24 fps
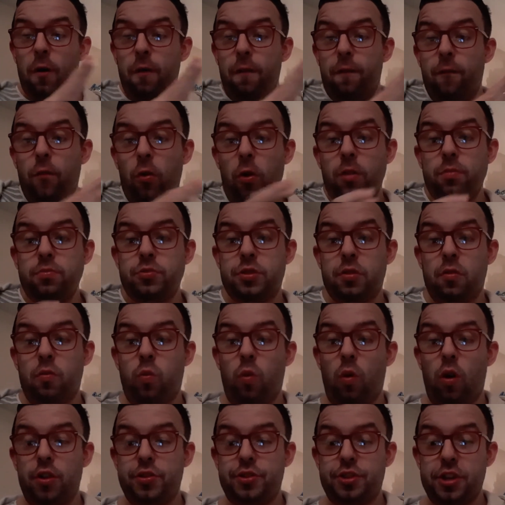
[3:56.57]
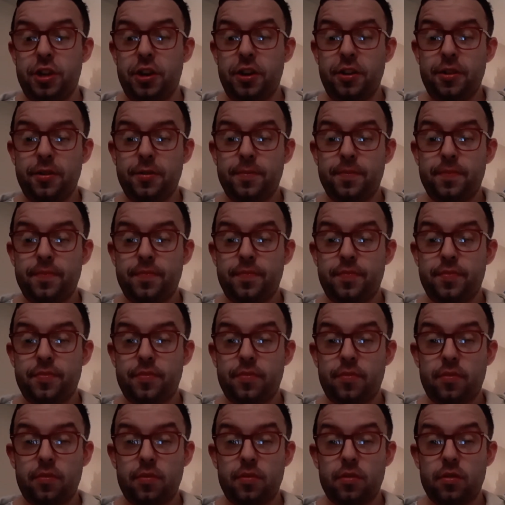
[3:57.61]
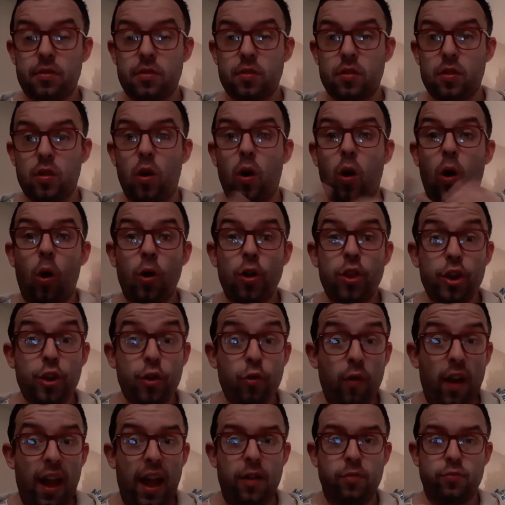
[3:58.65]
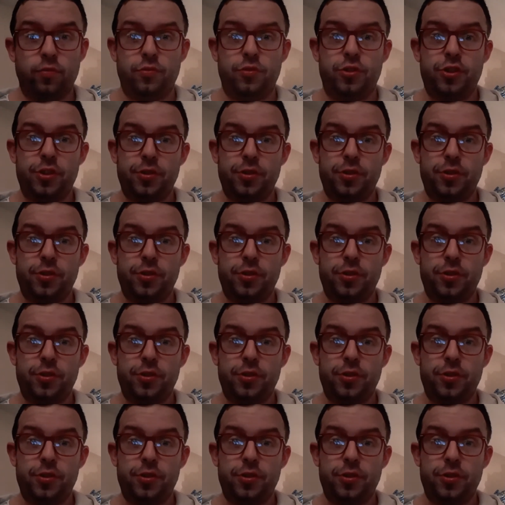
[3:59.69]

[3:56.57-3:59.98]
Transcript: forms of water, or the ground?